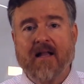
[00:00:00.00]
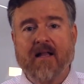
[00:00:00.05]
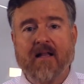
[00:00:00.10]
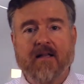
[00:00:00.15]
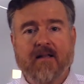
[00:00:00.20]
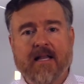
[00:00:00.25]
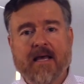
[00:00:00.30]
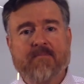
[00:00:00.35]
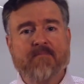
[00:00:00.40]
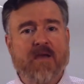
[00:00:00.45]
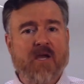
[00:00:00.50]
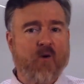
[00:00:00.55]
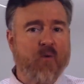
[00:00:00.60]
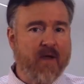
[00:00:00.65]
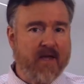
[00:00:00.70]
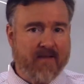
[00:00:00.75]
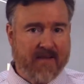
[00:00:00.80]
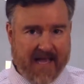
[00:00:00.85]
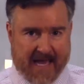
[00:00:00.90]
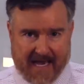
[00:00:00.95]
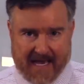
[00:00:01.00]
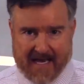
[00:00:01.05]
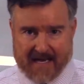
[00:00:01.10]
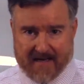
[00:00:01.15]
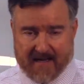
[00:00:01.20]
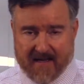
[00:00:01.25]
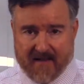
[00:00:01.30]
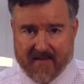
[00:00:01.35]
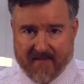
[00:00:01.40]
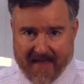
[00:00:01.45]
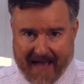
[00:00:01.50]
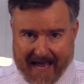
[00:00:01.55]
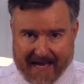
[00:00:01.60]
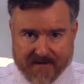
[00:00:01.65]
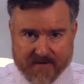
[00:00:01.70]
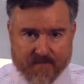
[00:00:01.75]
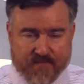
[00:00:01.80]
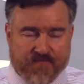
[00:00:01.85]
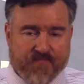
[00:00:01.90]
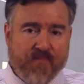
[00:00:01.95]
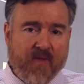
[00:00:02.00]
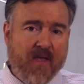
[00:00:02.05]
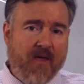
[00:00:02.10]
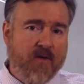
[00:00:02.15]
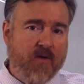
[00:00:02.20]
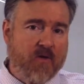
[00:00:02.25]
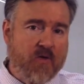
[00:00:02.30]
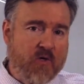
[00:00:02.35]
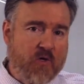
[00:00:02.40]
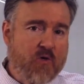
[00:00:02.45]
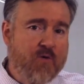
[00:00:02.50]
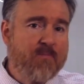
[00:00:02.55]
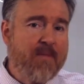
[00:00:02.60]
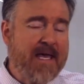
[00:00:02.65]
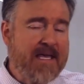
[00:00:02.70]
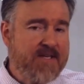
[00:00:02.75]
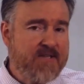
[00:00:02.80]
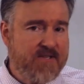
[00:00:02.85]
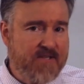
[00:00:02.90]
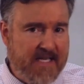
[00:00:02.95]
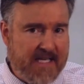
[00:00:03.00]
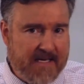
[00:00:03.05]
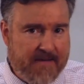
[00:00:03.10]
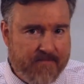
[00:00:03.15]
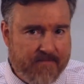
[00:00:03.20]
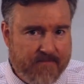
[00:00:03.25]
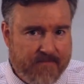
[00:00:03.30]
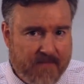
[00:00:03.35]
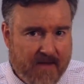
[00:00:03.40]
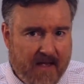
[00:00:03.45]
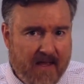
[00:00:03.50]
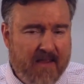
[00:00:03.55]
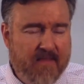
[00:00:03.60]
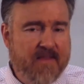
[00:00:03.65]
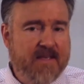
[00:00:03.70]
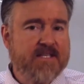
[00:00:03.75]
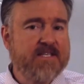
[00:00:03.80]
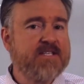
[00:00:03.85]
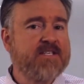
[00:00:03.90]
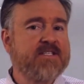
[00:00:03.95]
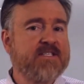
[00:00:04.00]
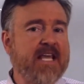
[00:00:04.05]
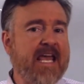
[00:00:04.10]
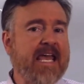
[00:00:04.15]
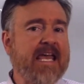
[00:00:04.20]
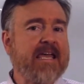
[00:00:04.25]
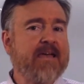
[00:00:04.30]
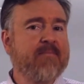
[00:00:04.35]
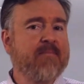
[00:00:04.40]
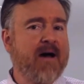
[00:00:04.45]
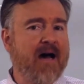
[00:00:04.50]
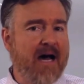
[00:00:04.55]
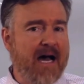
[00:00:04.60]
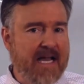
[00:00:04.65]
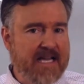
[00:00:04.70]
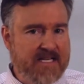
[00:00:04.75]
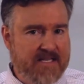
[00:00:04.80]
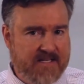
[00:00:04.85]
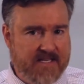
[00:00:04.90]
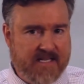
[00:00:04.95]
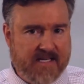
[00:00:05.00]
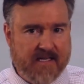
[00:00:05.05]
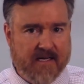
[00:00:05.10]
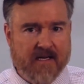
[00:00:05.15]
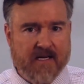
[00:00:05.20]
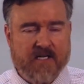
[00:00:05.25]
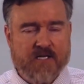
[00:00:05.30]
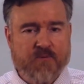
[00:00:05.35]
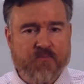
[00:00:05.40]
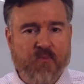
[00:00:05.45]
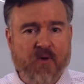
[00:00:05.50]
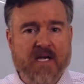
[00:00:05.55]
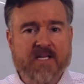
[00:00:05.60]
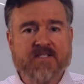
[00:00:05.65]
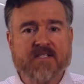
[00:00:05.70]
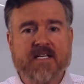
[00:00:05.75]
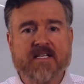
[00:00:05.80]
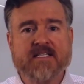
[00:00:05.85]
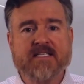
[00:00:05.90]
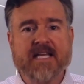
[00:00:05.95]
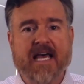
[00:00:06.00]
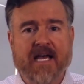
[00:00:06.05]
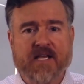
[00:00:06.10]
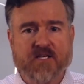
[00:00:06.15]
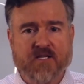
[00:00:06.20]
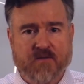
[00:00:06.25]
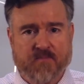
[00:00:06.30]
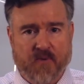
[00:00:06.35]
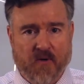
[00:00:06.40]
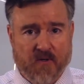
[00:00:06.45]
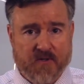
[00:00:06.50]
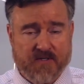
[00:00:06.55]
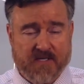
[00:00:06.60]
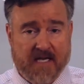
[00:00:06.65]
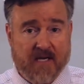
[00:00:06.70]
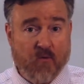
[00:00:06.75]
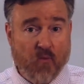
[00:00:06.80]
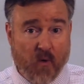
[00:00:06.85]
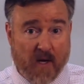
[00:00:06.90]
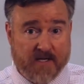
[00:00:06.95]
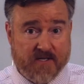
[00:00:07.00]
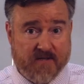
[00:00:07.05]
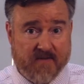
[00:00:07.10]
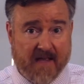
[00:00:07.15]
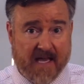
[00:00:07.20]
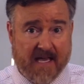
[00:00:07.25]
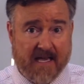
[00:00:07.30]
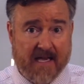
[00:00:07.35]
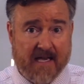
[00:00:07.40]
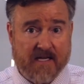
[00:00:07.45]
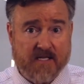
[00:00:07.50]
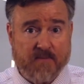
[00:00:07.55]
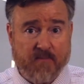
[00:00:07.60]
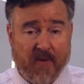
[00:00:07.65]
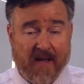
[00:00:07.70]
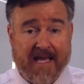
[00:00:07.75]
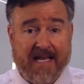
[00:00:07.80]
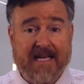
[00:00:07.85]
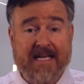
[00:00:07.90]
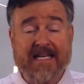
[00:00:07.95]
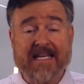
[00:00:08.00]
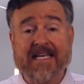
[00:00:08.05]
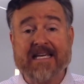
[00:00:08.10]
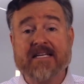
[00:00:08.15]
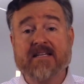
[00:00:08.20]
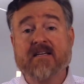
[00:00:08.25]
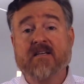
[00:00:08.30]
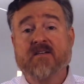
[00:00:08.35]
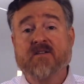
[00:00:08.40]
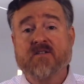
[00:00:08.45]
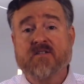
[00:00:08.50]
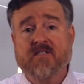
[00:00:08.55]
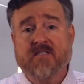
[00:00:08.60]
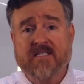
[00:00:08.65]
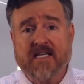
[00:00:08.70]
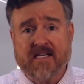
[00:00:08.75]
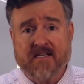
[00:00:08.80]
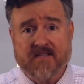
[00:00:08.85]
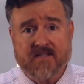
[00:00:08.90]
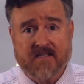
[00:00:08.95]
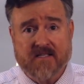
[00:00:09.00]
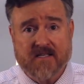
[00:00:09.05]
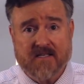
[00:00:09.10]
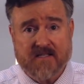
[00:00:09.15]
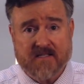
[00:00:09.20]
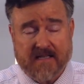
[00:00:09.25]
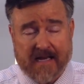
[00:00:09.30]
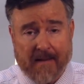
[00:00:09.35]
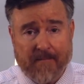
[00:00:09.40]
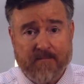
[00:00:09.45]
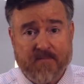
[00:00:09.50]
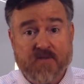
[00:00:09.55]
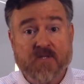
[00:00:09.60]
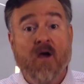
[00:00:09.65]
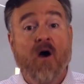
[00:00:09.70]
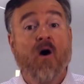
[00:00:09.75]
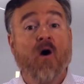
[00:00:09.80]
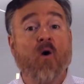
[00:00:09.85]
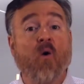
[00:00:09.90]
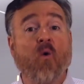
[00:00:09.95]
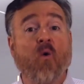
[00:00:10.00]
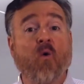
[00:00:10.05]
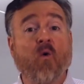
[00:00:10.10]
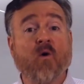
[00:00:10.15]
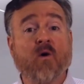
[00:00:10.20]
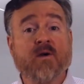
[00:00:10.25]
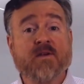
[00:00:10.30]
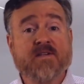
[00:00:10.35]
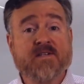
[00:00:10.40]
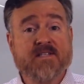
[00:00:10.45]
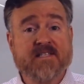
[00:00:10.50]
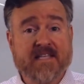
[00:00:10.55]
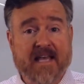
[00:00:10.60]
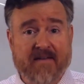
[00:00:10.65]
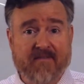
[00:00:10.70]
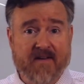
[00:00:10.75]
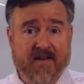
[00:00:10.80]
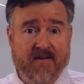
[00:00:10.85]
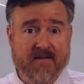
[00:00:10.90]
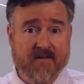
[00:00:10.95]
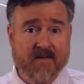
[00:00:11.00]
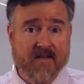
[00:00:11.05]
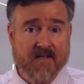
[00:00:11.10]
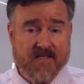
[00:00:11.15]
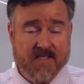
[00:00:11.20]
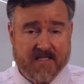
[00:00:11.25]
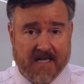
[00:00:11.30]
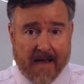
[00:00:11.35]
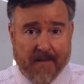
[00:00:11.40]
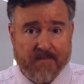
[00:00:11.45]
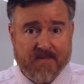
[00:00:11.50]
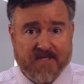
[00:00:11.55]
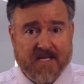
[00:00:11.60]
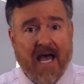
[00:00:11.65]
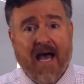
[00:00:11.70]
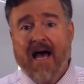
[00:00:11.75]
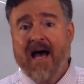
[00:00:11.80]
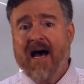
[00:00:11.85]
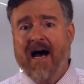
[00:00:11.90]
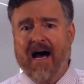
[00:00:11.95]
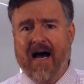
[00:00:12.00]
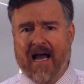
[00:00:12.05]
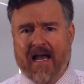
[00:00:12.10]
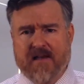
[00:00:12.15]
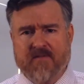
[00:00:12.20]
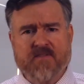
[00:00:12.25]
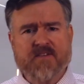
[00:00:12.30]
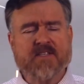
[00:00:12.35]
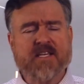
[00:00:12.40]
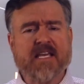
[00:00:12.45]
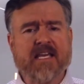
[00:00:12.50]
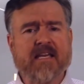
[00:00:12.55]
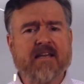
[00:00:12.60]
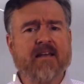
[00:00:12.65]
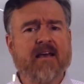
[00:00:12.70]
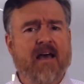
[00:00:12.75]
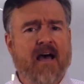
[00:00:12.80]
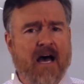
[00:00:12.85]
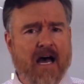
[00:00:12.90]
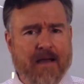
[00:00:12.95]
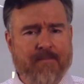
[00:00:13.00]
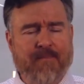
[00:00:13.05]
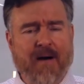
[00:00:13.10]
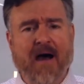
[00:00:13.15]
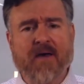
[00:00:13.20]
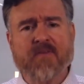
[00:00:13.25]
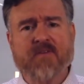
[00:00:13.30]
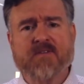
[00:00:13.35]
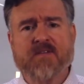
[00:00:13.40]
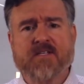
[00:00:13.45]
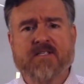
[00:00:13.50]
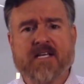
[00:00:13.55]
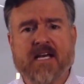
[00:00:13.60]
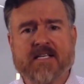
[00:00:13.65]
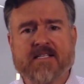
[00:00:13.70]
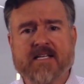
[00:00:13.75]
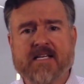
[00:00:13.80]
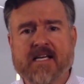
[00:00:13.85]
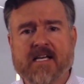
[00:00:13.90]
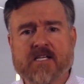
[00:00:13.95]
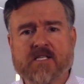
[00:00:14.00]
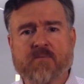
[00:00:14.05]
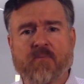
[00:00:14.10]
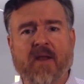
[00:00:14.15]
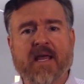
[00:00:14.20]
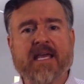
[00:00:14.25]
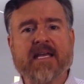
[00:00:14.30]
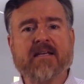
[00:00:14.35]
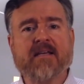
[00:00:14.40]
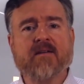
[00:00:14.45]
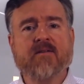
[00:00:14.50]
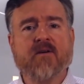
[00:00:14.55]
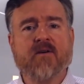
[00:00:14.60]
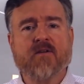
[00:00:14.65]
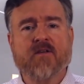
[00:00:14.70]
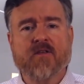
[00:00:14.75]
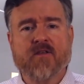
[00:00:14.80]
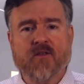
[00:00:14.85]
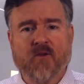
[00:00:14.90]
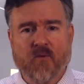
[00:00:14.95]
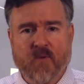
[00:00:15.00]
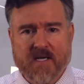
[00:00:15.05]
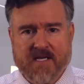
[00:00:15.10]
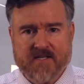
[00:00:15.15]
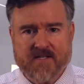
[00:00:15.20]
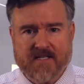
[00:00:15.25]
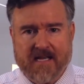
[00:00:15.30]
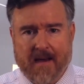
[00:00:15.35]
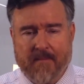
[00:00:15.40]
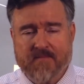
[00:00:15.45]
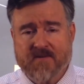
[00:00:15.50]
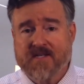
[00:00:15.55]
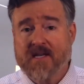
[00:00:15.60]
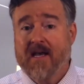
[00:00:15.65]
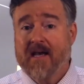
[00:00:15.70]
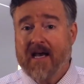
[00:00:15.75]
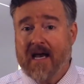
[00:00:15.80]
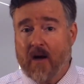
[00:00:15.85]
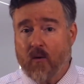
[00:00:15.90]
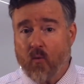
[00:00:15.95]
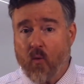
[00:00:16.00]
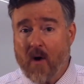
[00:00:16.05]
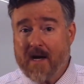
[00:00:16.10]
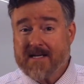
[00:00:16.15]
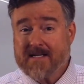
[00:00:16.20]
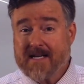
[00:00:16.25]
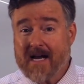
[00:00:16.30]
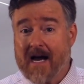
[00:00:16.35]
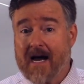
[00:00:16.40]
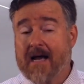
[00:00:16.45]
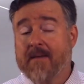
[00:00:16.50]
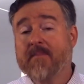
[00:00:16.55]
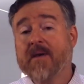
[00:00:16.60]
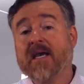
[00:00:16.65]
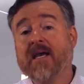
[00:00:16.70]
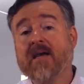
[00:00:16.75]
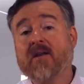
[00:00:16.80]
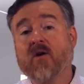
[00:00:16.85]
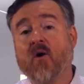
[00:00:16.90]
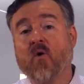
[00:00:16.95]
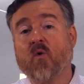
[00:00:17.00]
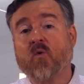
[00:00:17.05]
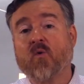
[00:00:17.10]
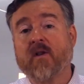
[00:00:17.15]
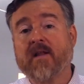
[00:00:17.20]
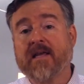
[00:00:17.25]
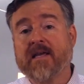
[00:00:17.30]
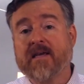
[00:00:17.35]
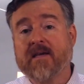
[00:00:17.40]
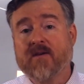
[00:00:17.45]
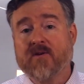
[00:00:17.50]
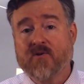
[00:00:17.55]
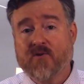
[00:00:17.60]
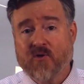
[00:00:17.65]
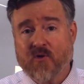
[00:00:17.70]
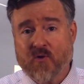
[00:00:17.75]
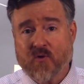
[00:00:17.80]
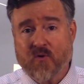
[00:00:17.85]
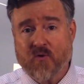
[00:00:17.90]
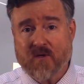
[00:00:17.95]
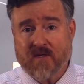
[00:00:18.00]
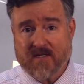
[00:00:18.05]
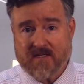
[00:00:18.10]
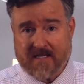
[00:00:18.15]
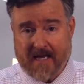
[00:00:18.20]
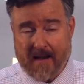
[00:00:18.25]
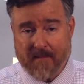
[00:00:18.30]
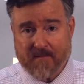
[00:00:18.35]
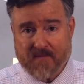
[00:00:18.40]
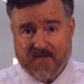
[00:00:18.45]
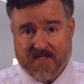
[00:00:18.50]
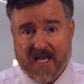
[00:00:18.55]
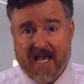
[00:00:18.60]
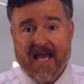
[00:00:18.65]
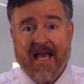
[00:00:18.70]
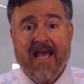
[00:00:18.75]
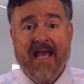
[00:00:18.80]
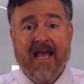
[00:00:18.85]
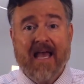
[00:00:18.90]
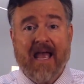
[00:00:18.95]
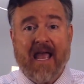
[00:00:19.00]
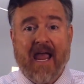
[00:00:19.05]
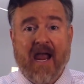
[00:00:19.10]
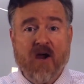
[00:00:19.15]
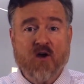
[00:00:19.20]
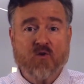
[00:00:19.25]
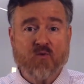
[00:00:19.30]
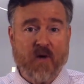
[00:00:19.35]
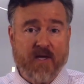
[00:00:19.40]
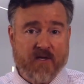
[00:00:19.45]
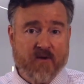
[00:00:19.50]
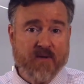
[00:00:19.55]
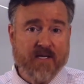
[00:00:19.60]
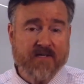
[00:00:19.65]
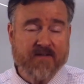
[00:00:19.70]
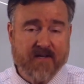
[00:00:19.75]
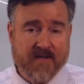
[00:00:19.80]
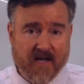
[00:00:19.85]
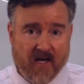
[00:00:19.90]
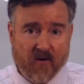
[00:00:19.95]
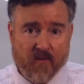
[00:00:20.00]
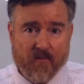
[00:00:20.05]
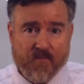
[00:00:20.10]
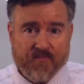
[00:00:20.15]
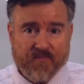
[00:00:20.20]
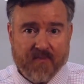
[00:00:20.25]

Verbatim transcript: Let me quickly add that you may see this same idea expressed in textbooks in which they explain it in six steps or seven steps. I have seen hypothesis testing explained in three steps and one time in only two steps. Here's what you need to know.